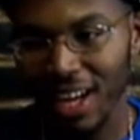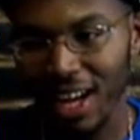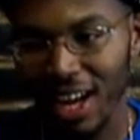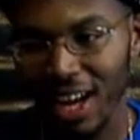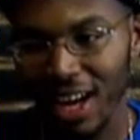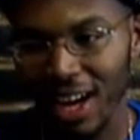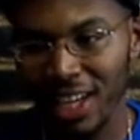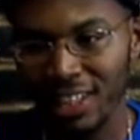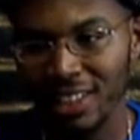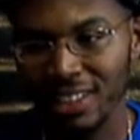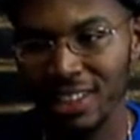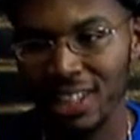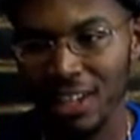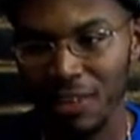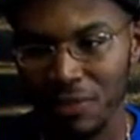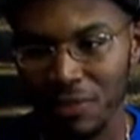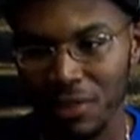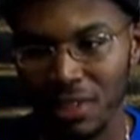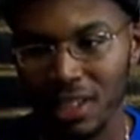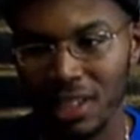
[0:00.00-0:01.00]
I
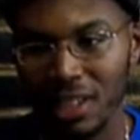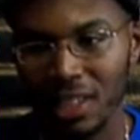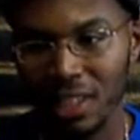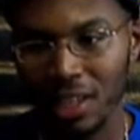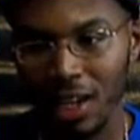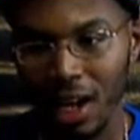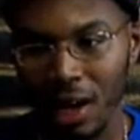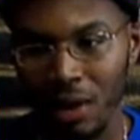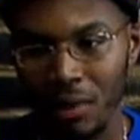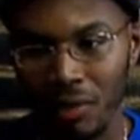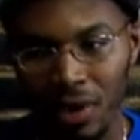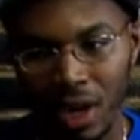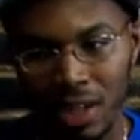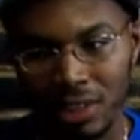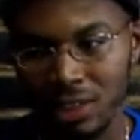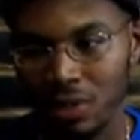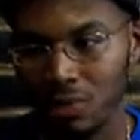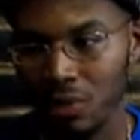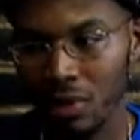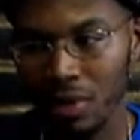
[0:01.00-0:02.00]
just
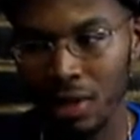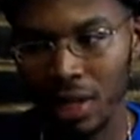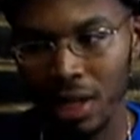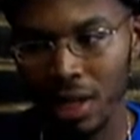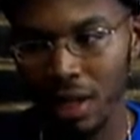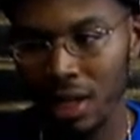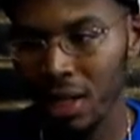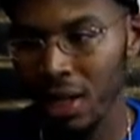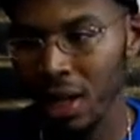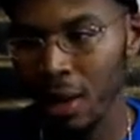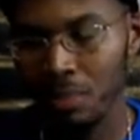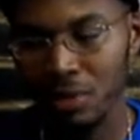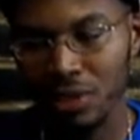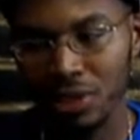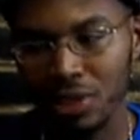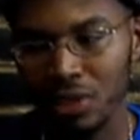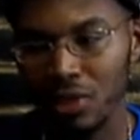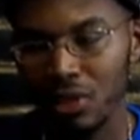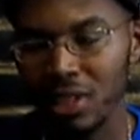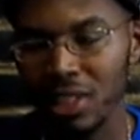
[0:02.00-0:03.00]
want an
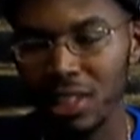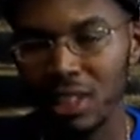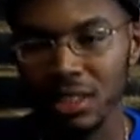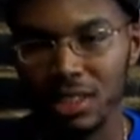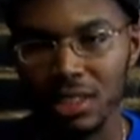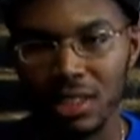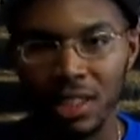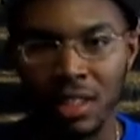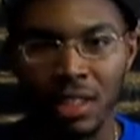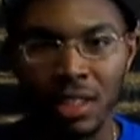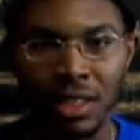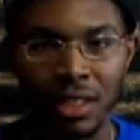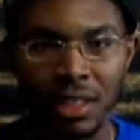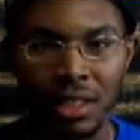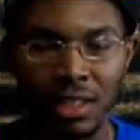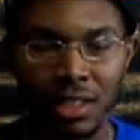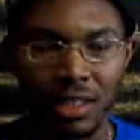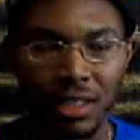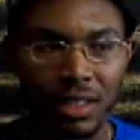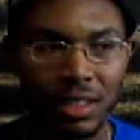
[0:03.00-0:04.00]
opportunity to
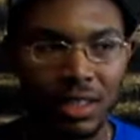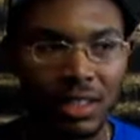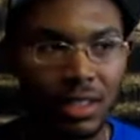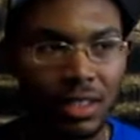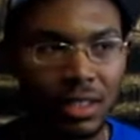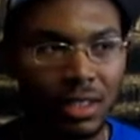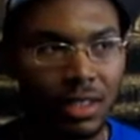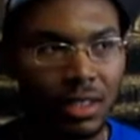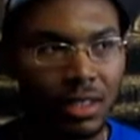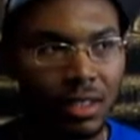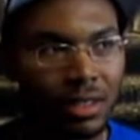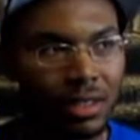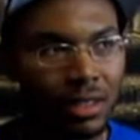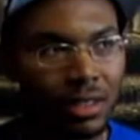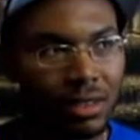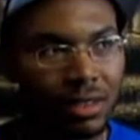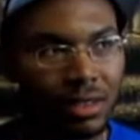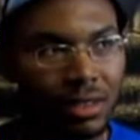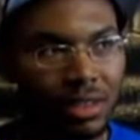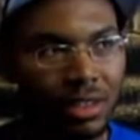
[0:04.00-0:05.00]

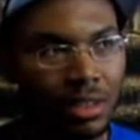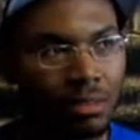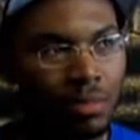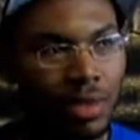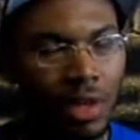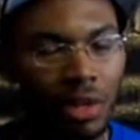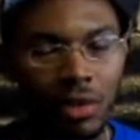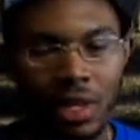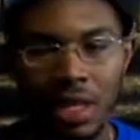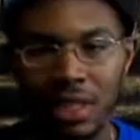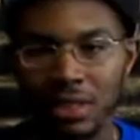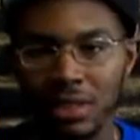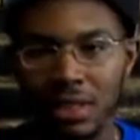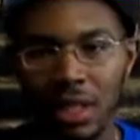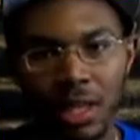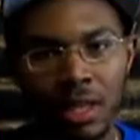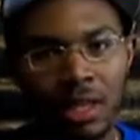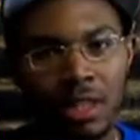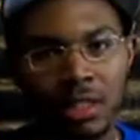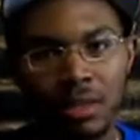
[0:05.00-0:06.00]
be on that
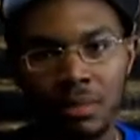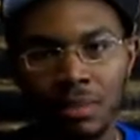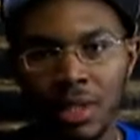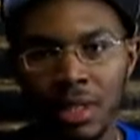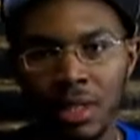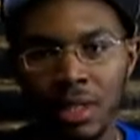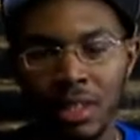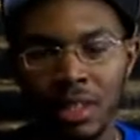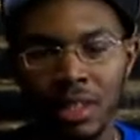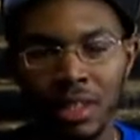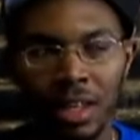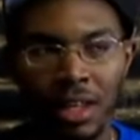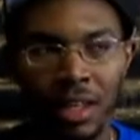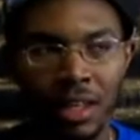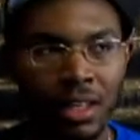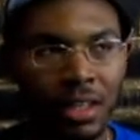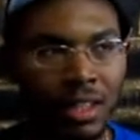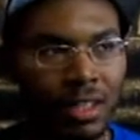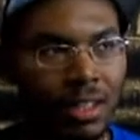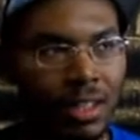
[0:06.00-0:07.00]
stage, man.
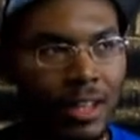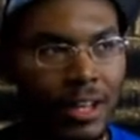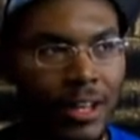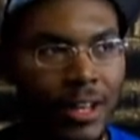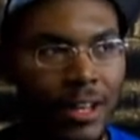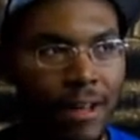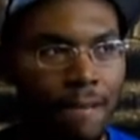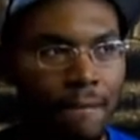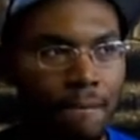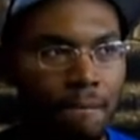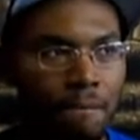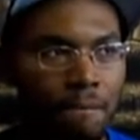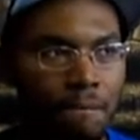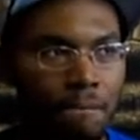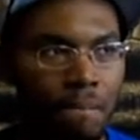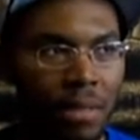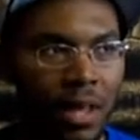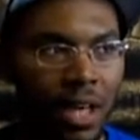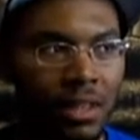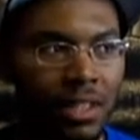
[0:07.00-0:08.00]
Like,
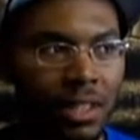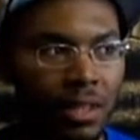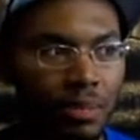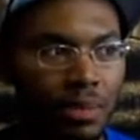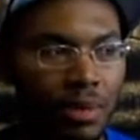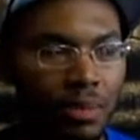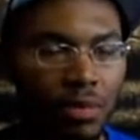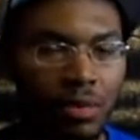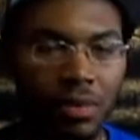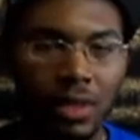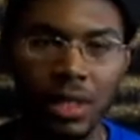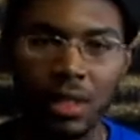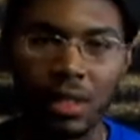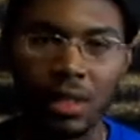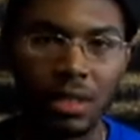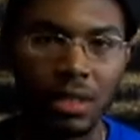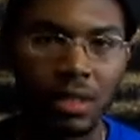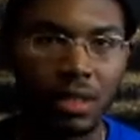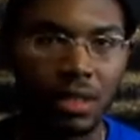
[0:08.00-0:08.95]
I think people need it.